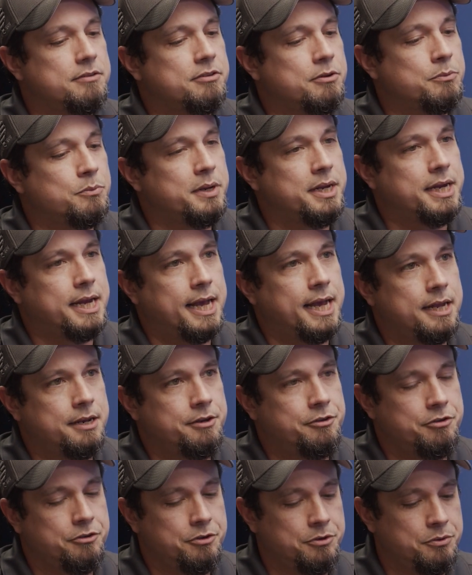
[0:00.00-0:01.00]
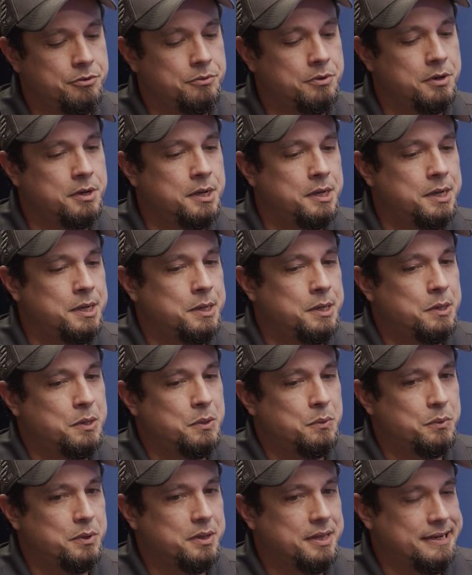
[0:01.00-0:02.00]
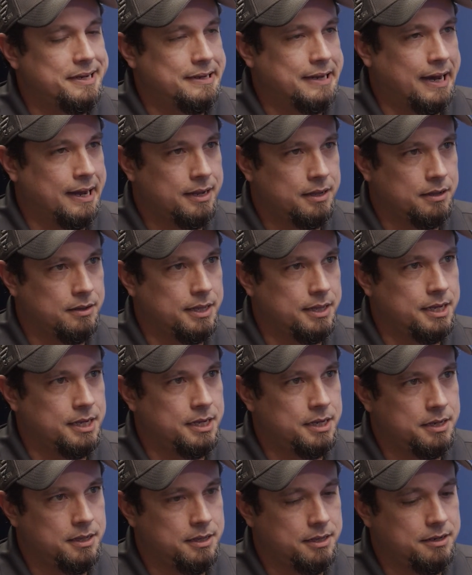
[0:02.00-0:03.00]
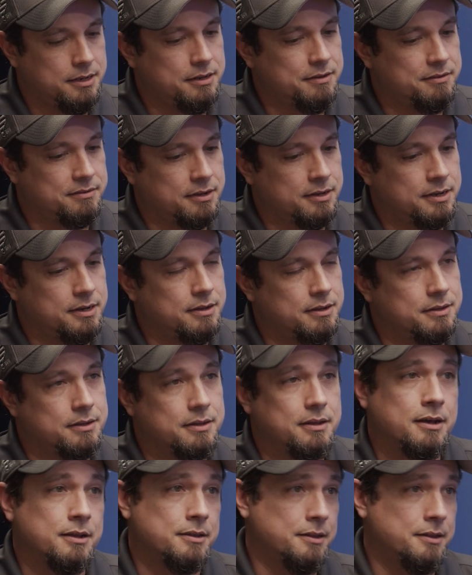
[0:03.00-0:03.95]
So we had to really dial in the design on